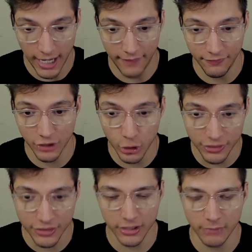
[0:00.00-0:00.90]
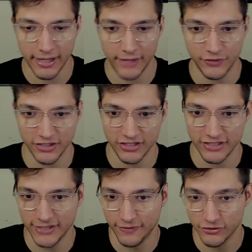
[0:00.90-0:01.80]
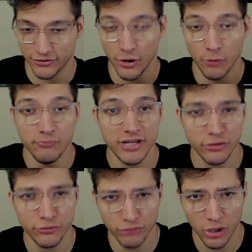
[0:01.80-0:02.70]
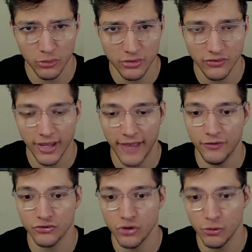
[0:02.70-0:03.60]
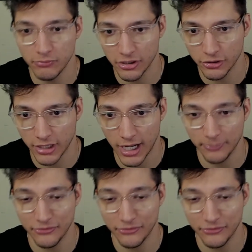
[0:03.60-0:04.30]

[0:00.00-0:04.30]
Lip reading: The good thing about this is that there's no mirrored rogues and there's no mirrored comps.